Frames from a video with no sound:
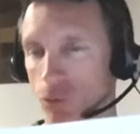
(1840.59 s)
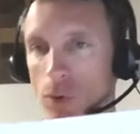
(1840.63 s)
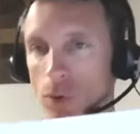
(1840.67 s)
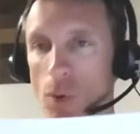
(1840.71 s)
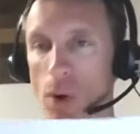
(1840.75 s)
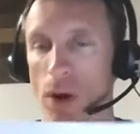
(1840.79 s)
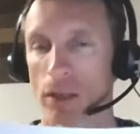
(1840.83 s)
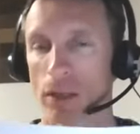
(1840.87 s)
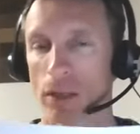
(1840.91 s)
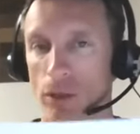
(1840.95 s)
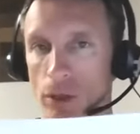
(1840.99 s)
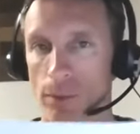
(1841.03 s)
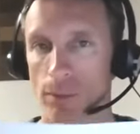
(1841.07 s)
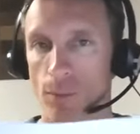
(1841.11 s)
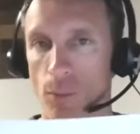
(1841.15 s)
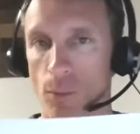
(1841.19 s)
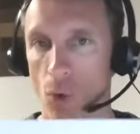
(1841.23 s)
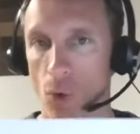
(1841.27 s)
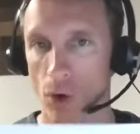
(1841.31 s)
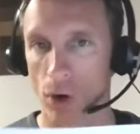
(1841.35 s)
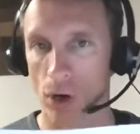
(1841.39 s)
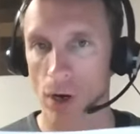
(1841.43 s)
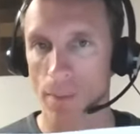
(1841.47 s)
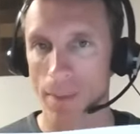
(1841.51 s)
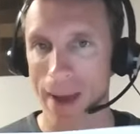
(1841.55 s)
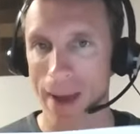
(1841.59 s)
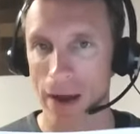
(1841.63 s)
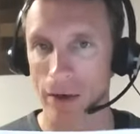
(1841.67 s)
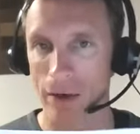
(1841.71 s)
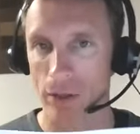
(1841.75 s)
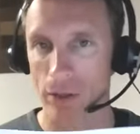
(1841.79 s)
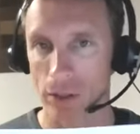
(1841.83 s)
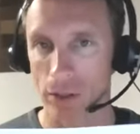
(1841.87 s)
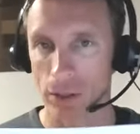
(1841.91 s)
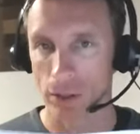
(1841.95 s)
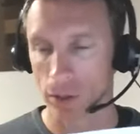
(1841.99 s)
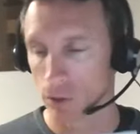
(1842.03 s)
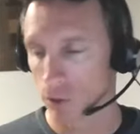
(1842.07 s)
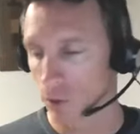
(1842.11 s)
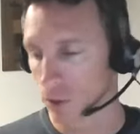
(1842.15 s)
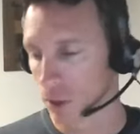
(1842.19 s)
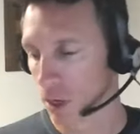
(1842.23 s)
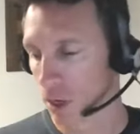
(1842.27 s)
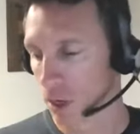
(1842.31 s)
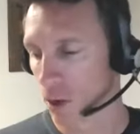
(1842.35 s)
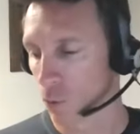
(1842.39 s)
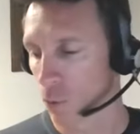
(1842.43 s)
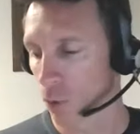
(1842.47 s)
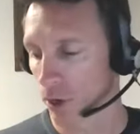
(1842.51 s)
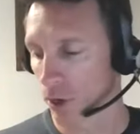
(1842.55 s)
We want to learn more about you,
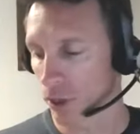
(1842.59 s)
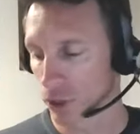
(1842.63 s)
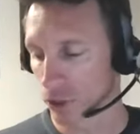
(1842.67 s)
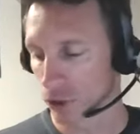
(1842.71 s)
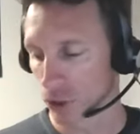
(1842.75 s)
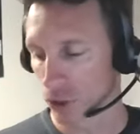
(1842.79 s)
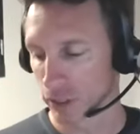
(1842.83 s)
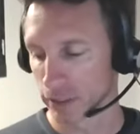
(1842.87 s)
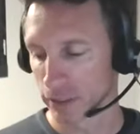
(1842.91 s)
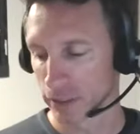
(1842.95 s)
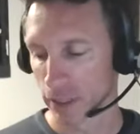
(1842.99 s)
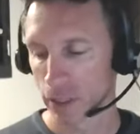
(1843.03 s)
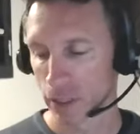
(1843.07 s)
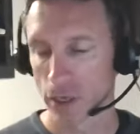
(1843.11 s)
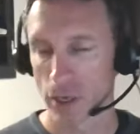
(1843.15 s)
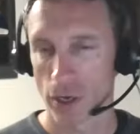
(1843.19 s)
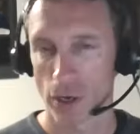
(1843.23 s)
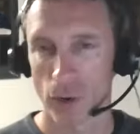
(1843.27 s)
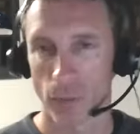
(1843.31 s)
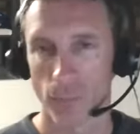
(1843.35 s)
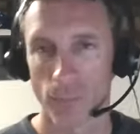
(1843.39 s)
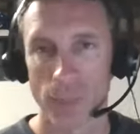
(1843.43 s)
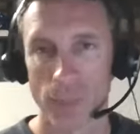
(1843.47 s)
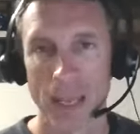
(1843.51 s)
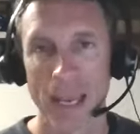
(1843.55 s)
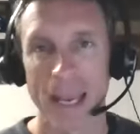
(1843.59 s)
what you're looking to do.